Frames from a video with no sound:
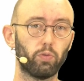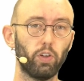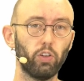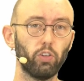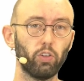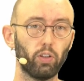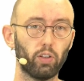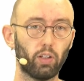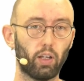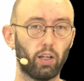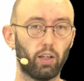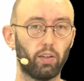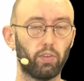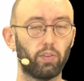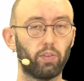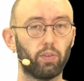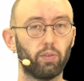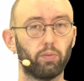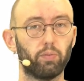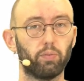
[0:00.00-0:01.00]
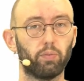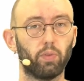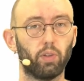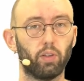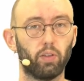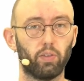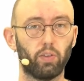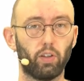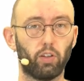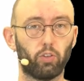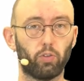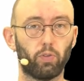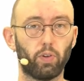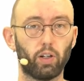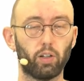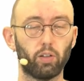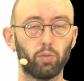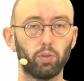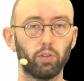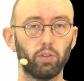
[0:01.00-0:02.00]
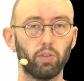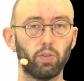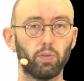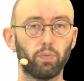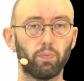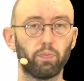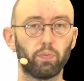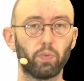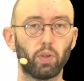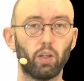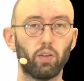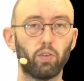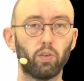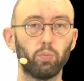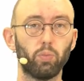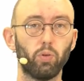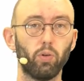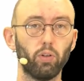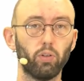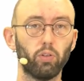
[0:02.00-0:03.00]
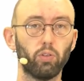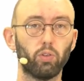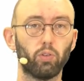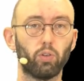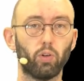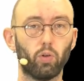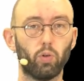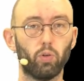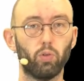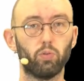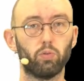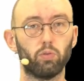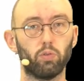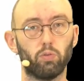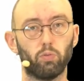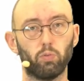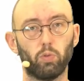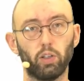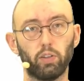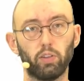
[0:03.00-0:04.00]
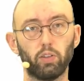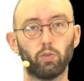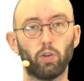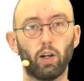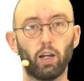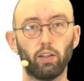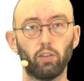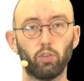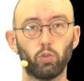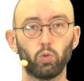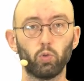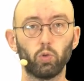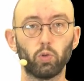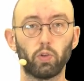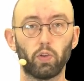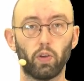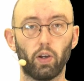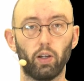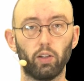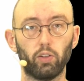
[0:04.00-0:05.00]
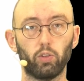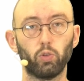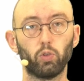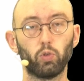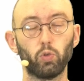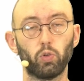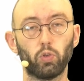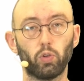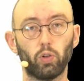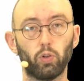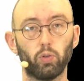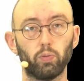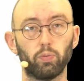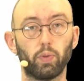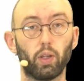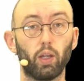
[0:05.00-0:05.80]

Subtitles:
visualize such variables, it's important to know what the right tools are to do so.